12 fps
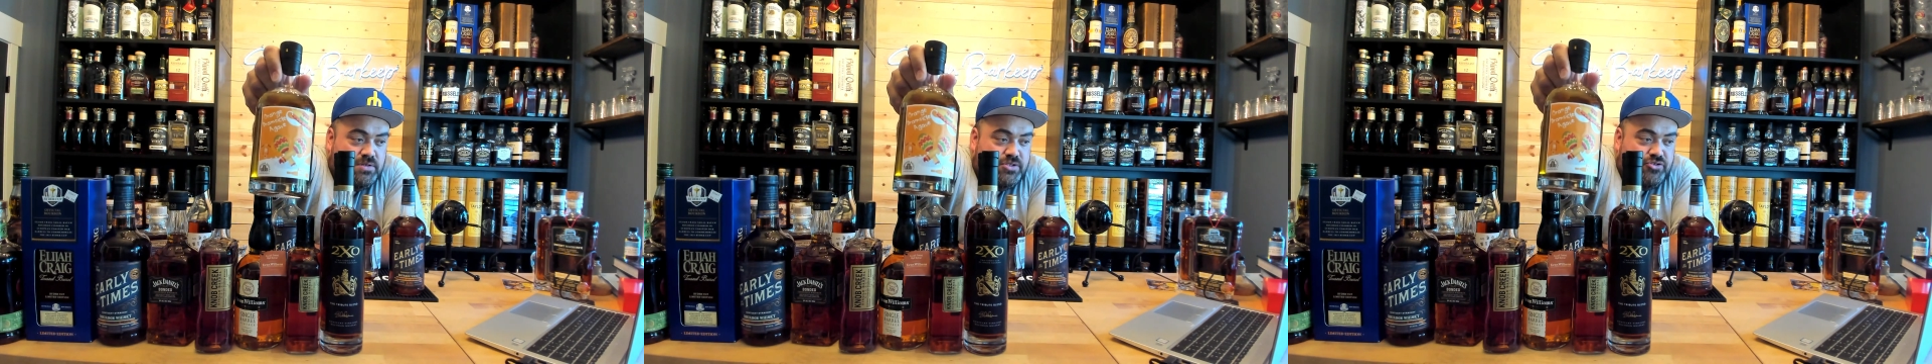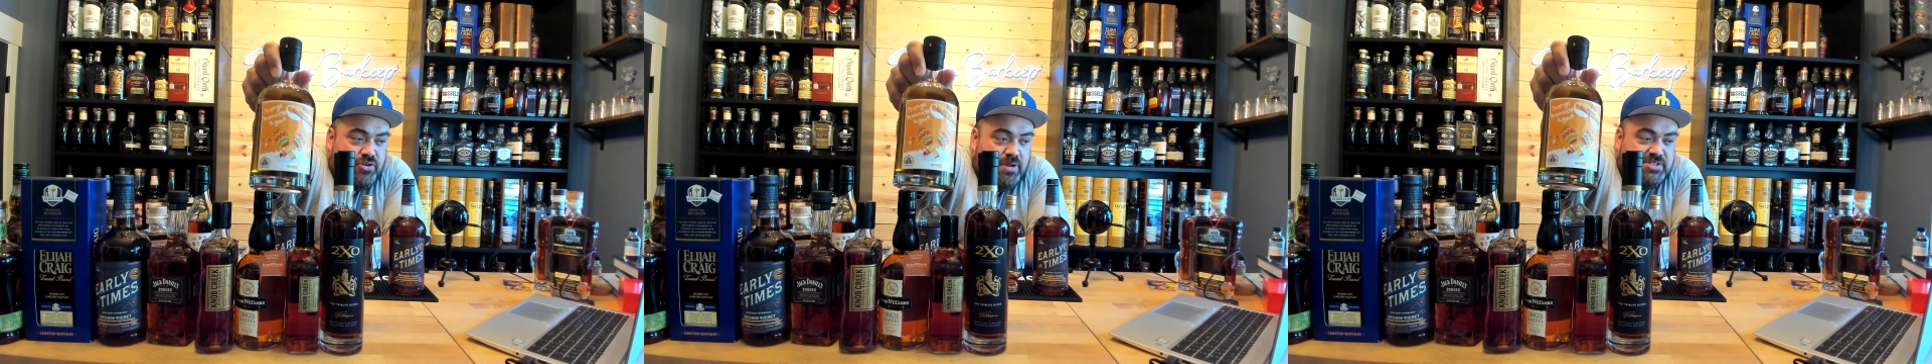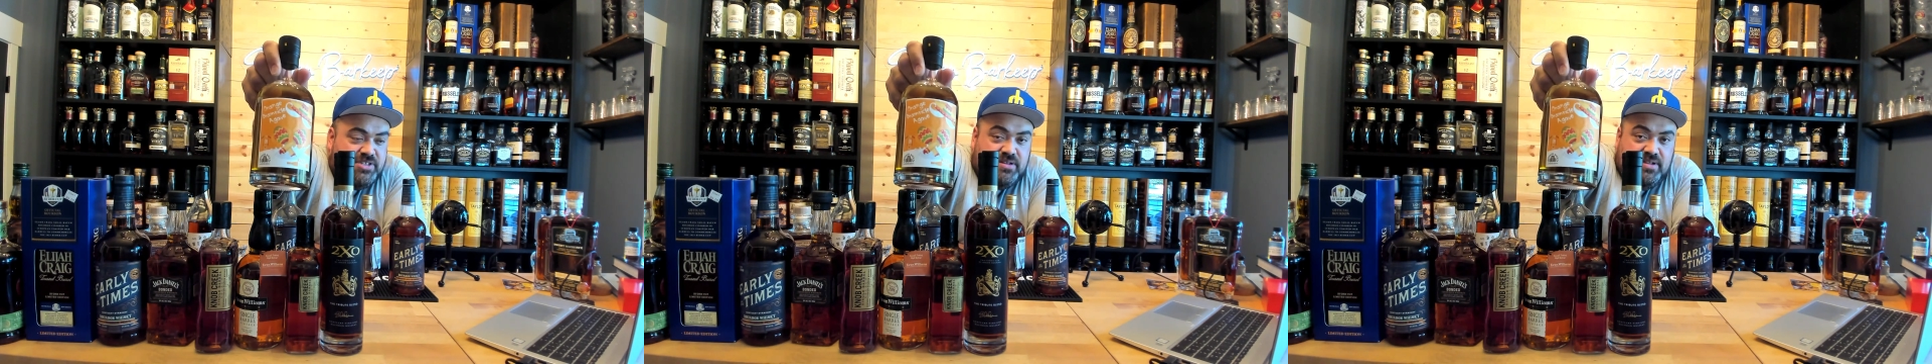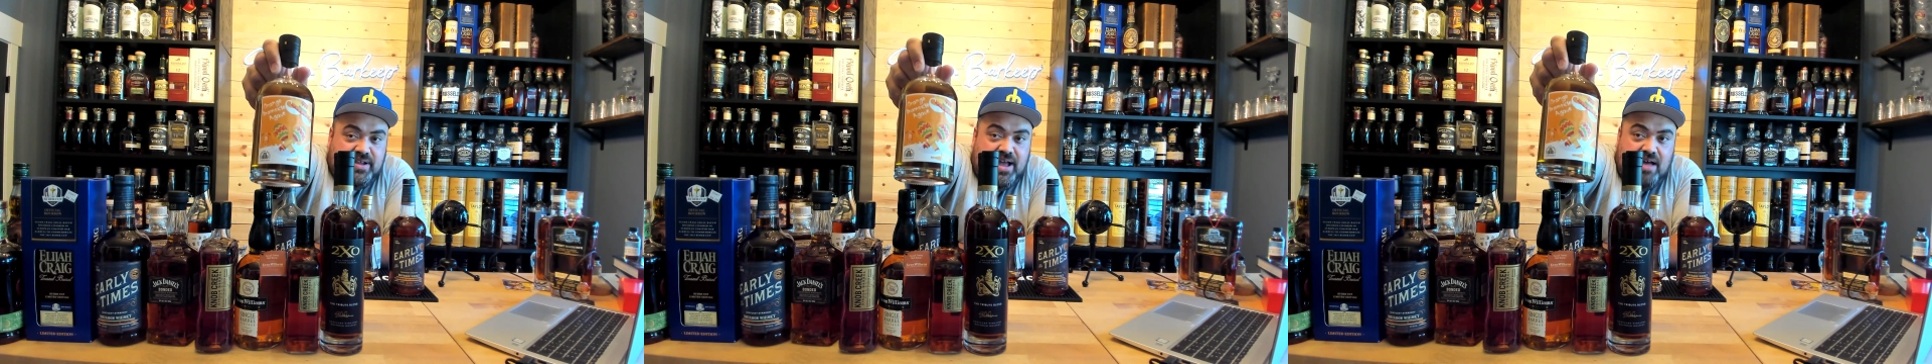dreamsicle
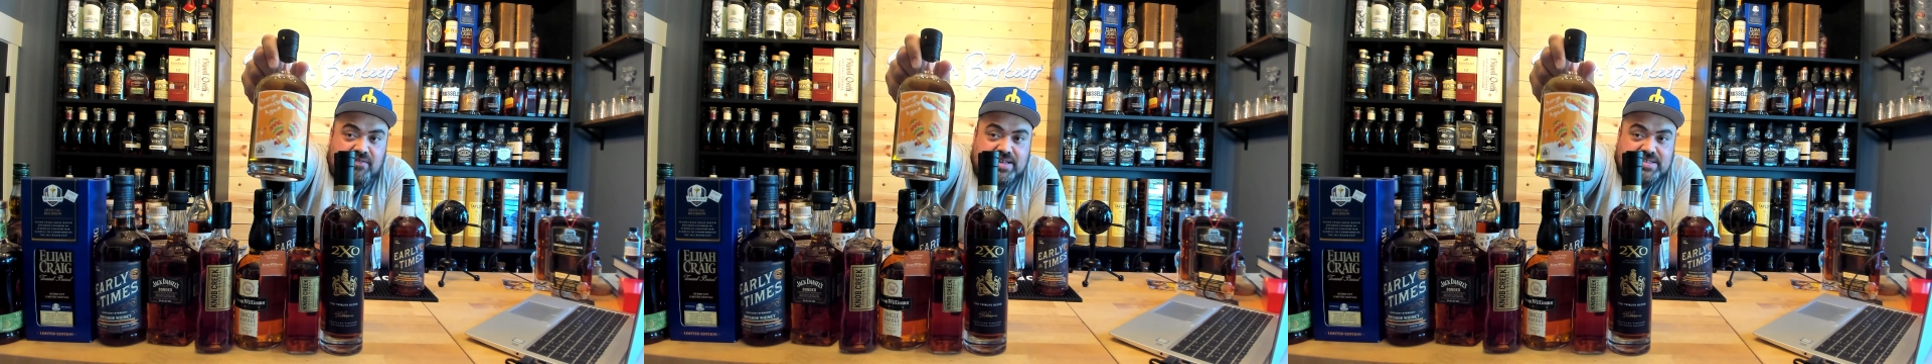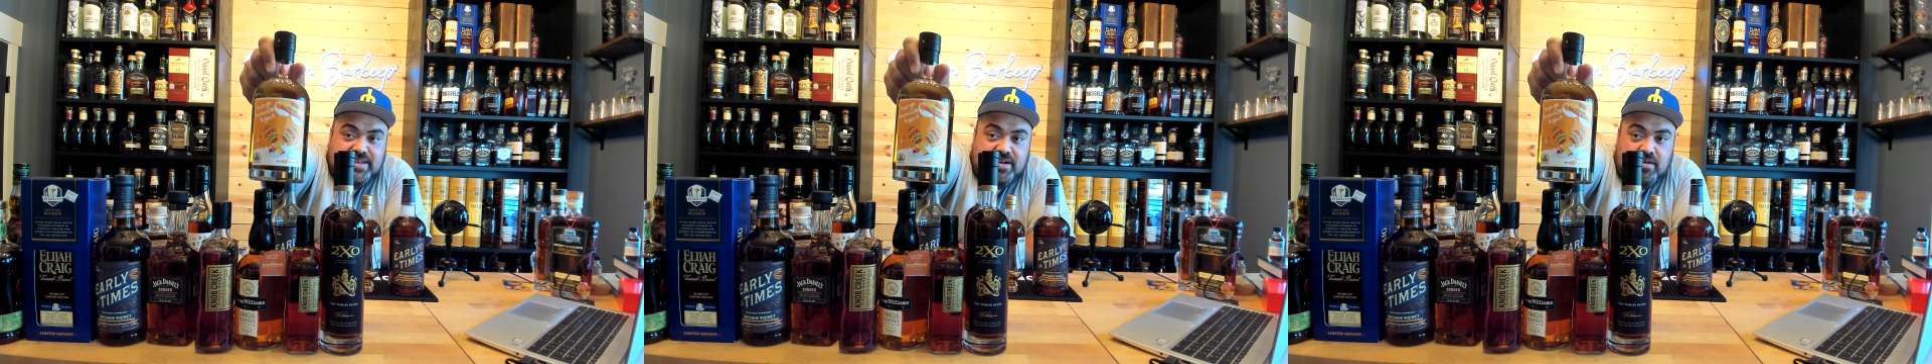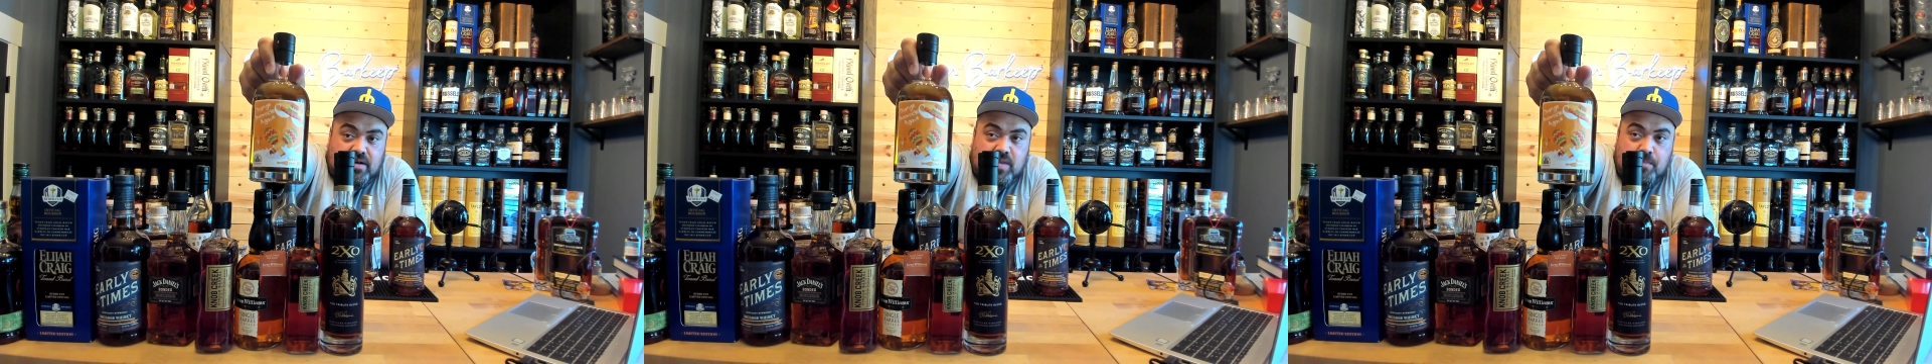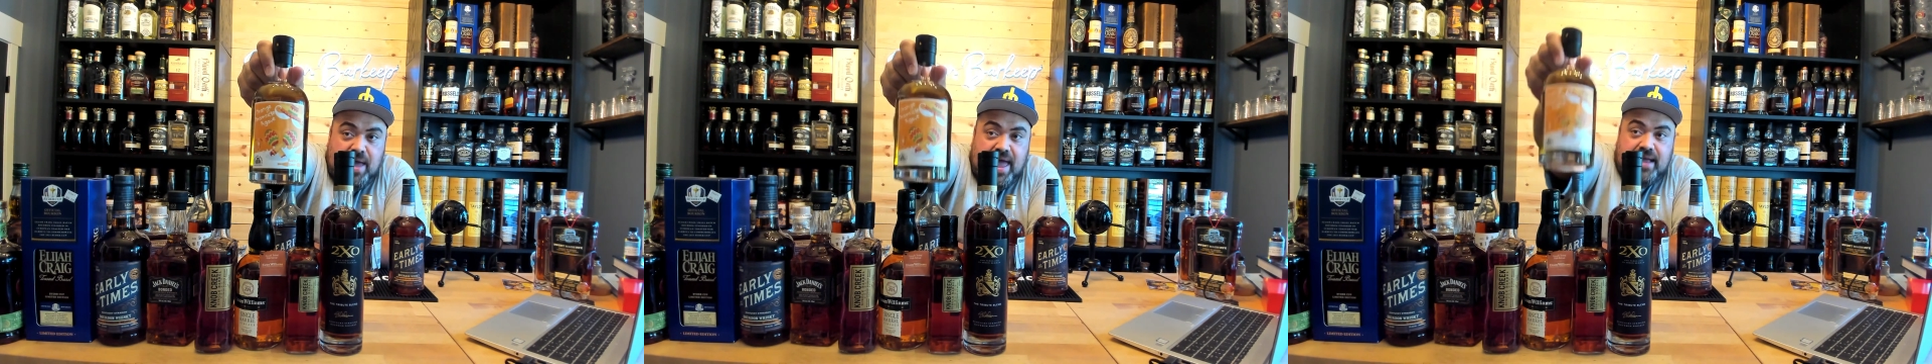agave sticker on the
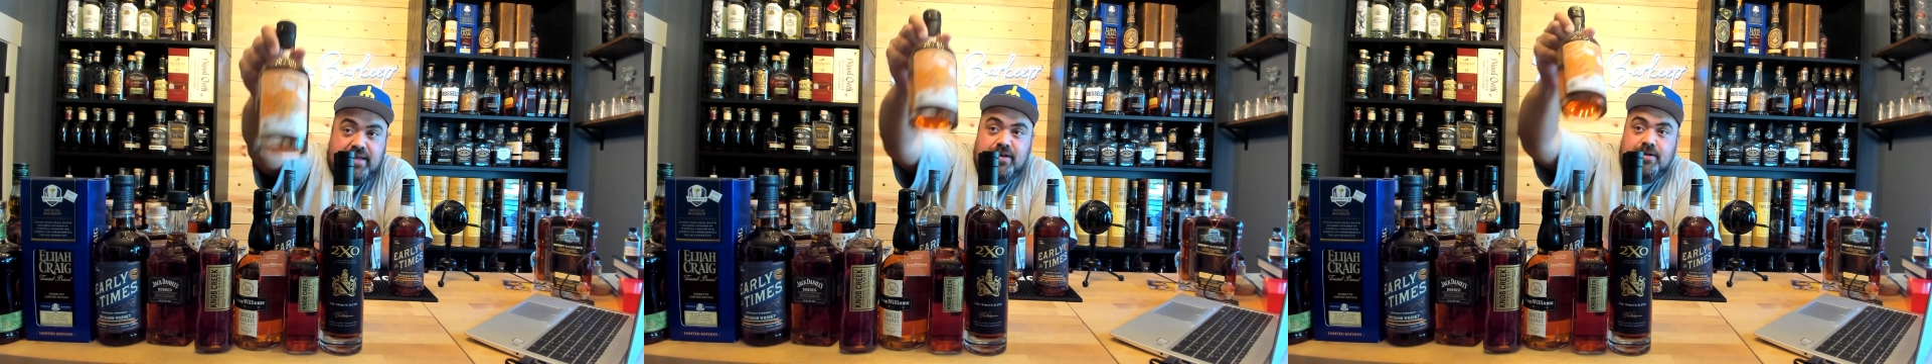back.